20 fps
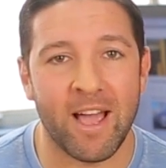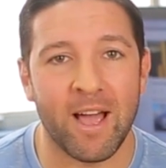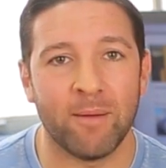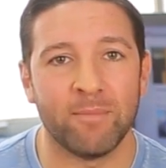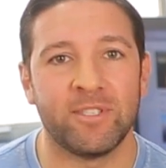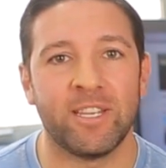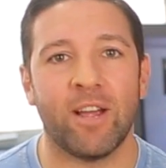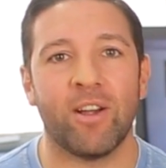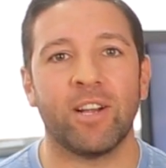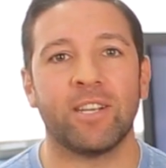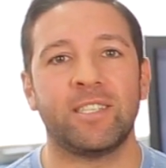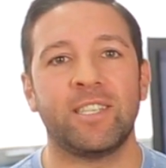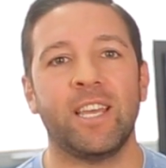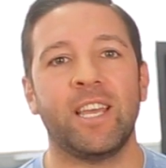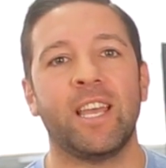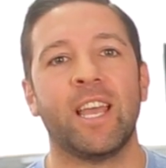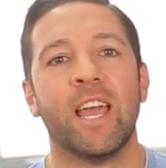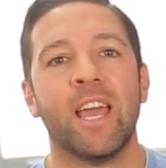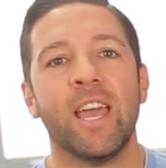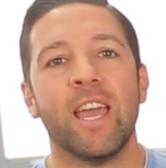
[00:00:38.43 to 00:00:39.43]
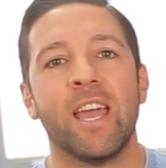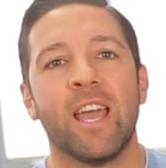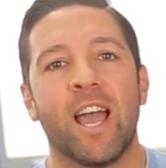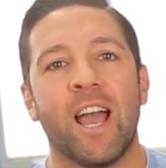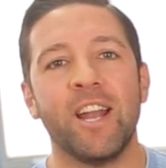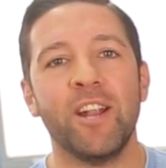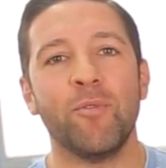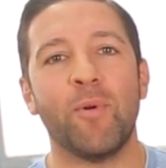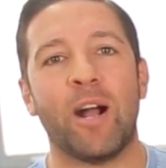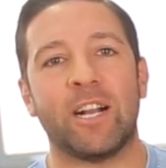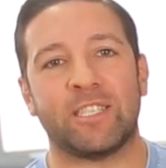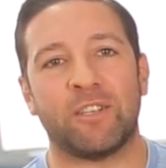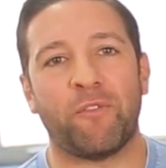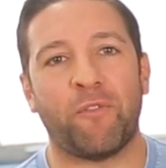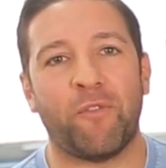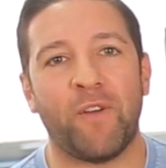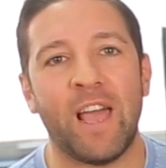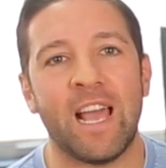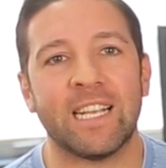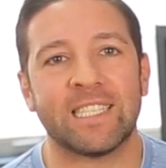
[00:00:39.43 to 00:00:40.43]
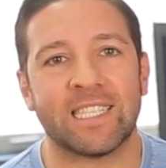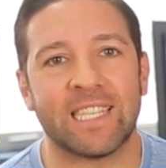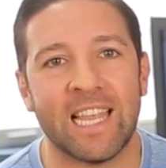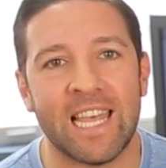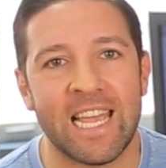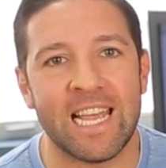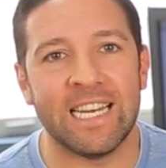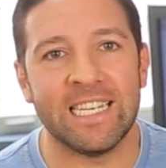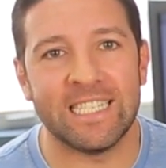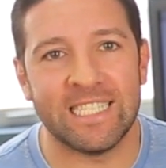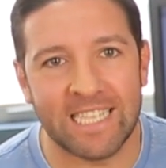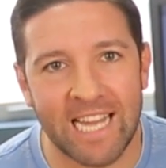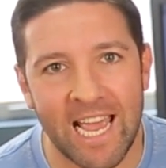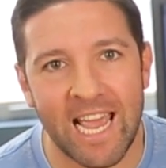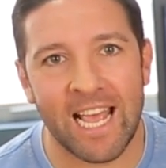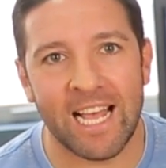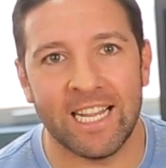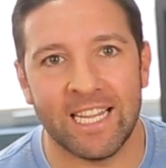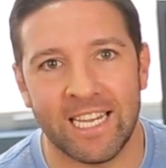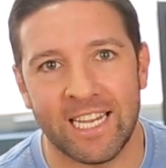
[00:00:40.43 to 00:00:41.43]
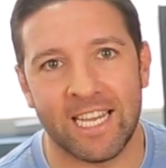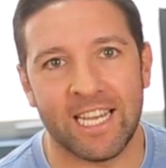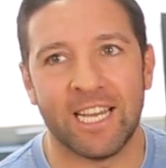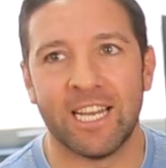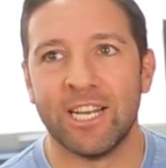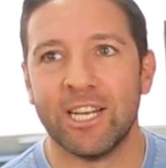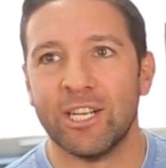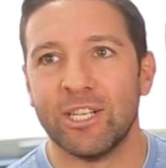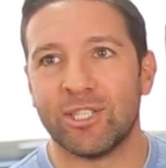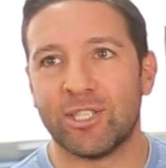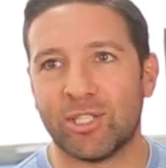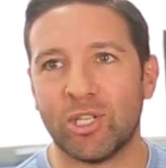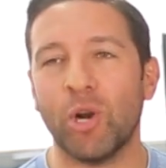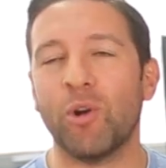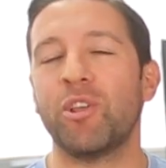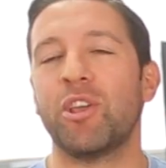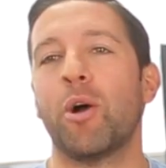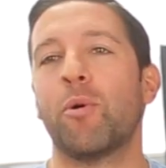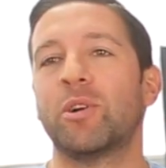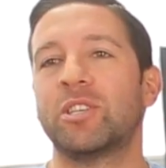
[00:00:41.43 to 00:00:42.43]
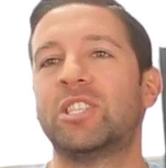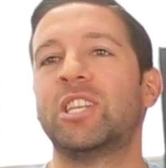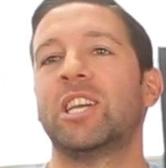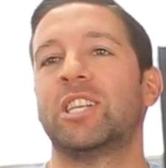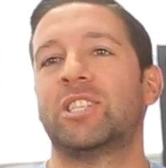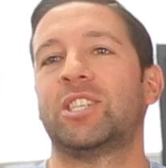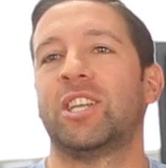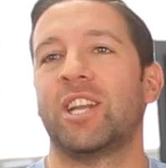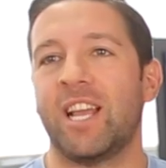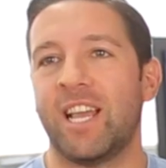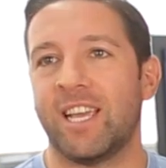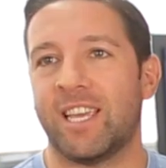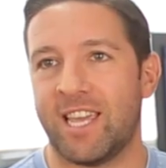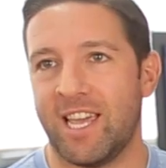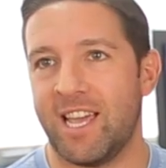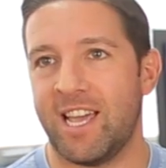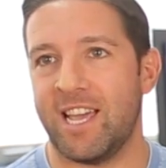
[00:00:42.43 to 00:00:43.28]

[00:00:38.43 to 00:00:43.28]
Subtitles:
I'm Derek D, and you're watching FastLaneDaily, Studio Edition, AK.